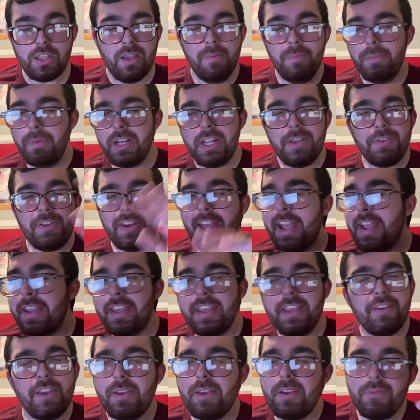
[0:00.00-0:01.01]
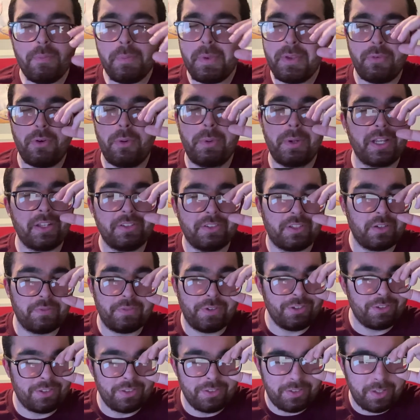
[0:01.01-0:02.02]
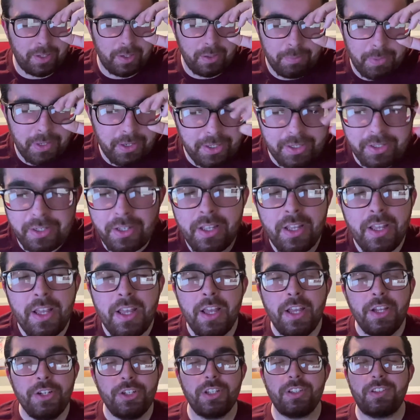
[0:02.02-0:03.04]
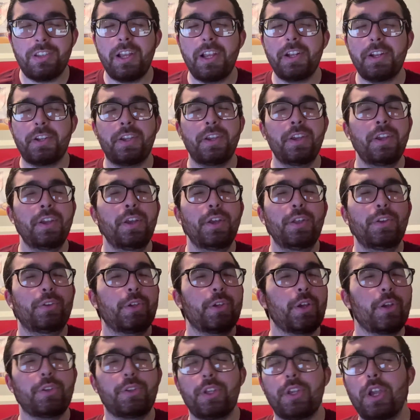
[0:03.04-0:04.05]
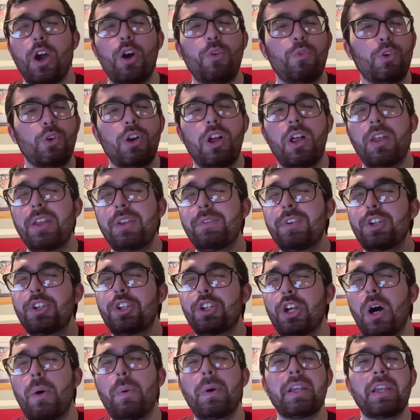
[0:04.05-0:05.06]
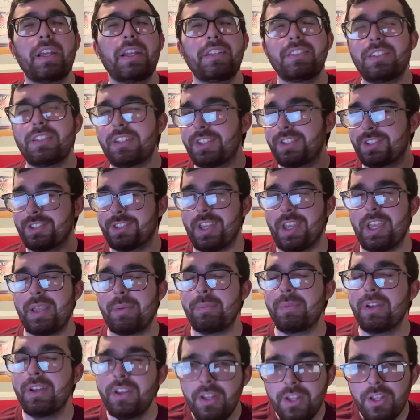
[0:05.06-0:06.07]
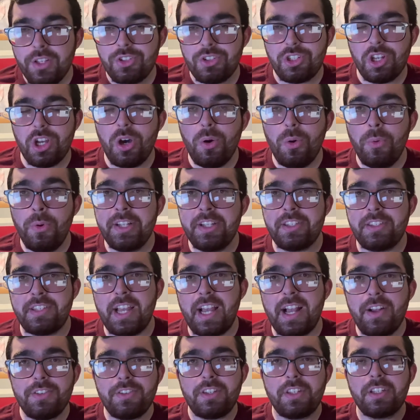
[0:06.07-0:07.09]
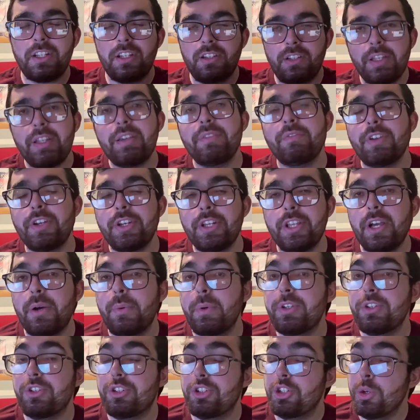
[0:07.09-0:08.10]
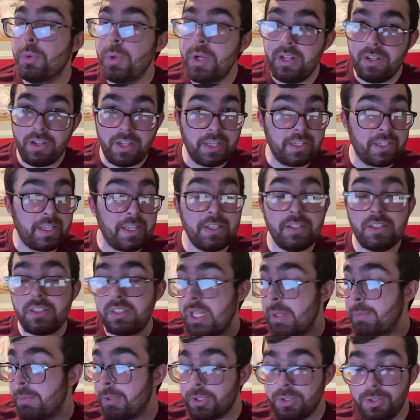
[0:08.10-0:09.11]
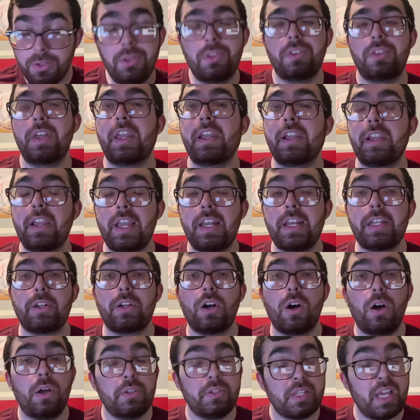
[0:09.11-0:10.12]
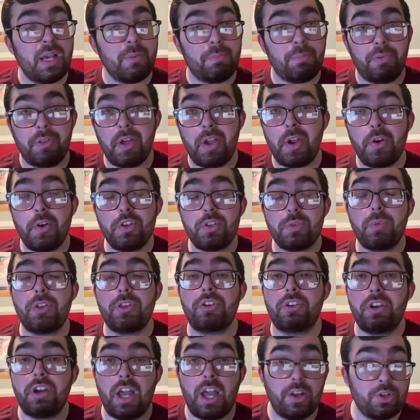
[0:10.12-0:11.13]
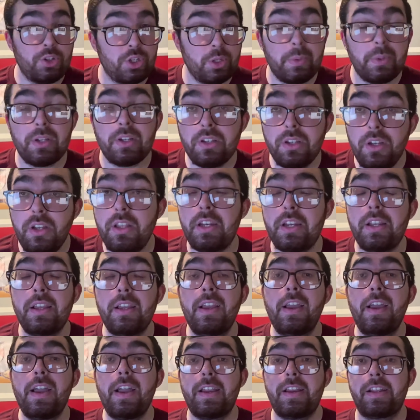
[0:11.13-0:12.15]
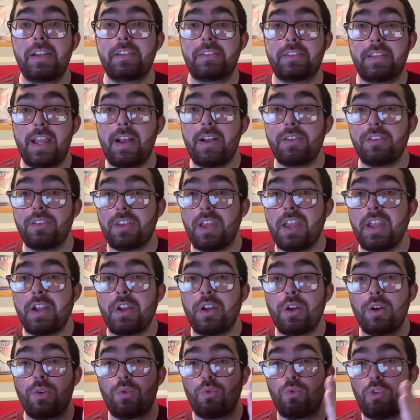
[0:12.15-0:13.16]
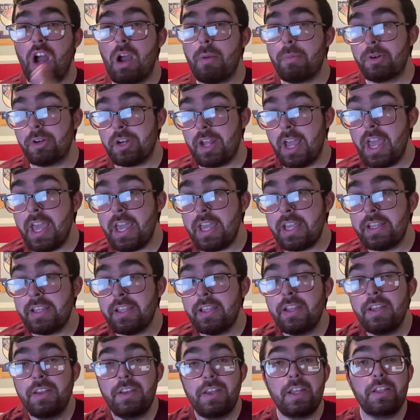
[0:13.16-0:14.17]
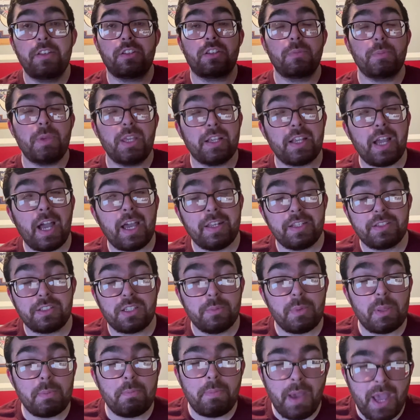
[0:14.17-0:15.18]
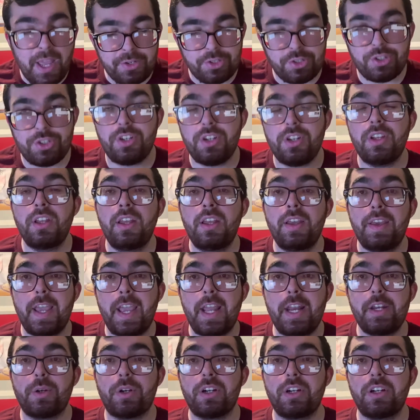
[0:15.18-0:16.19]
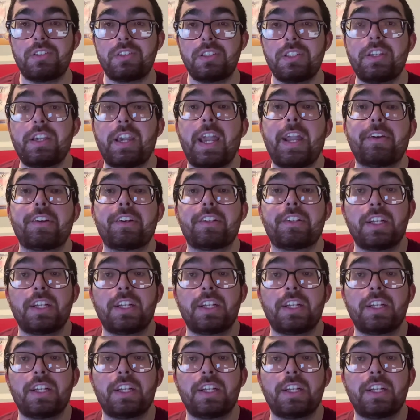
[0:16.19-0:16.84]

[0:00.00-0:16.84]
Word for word: But even even before we get into the first and second period, just like the the overall even going into this game. So it sounds like Alain Vigneault is doing like his typical thing and he calls out players when they're not doing good. And it sounds like Robert Hagg is going to be a guy that's going to be benched and you're going to see Erik